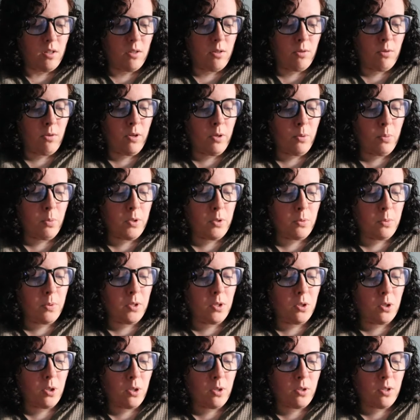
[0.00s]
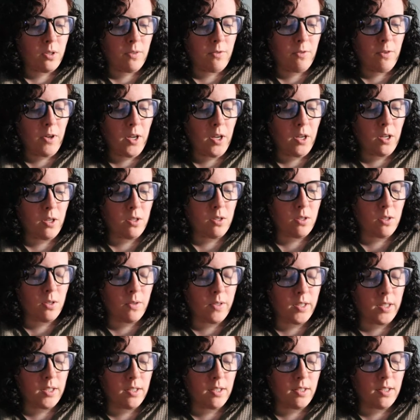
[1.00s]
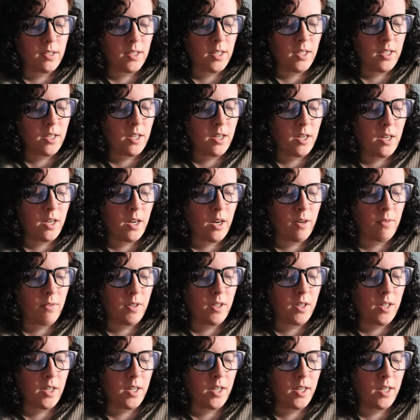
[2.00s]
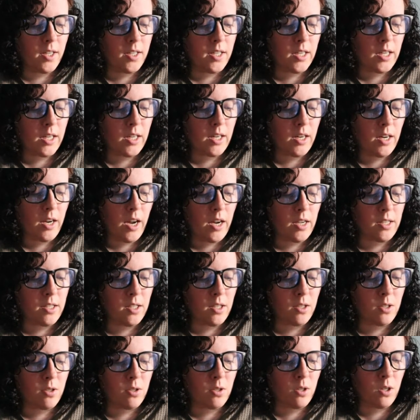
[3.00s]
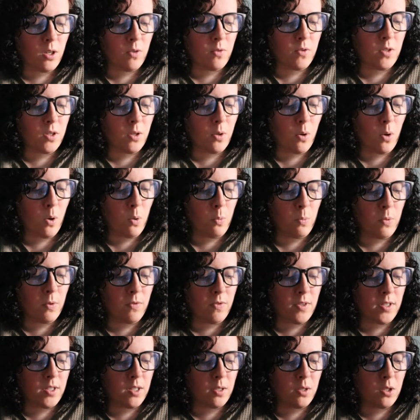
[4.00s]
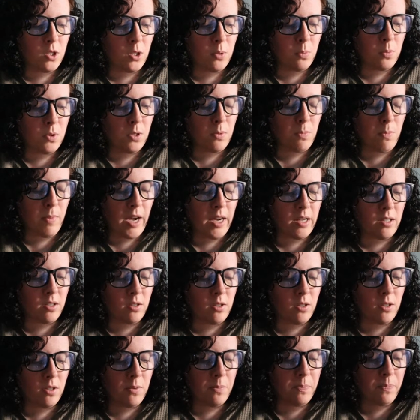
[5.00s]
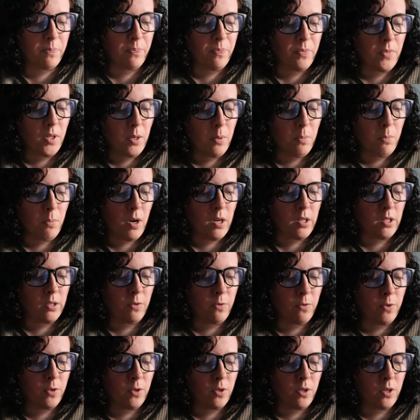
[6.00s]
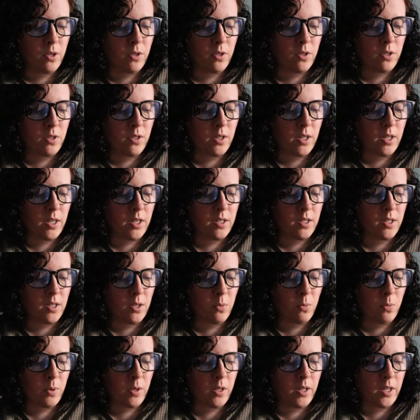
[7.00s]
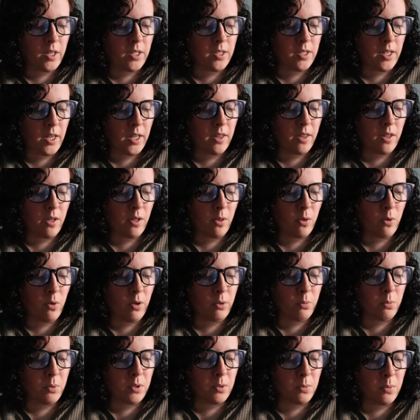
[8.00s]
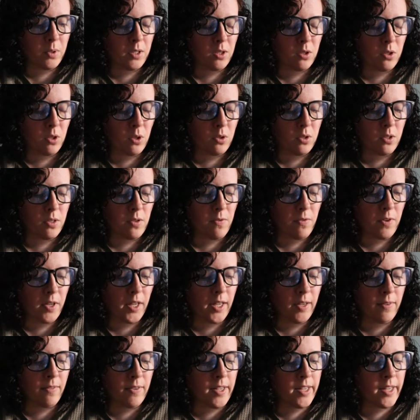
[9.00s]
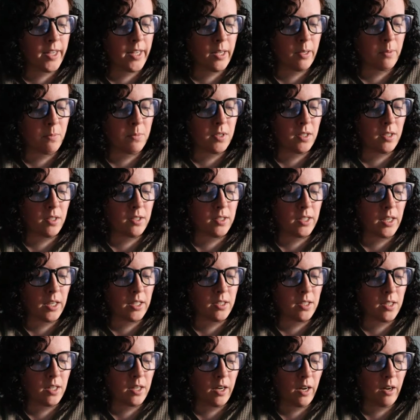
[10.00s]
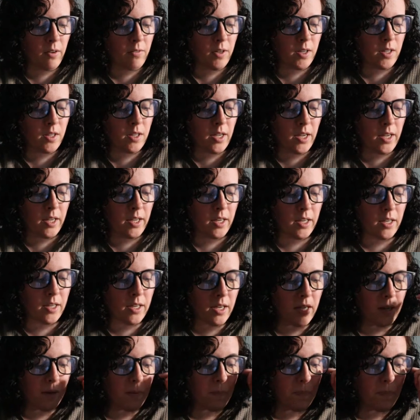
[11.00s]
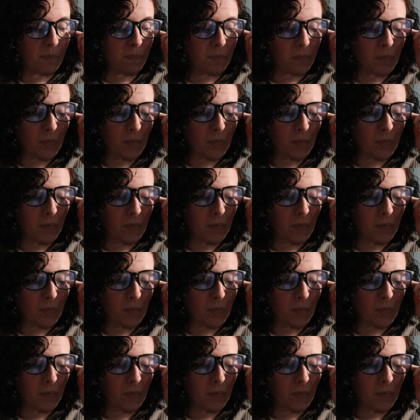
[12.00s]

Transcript: The Lord was with Joseph, so he succeeded in everything he did as he served in the home of his Egyptian master. Potiphar noticed this and realized that the Lord was with Joseph, giving him success in everything he did.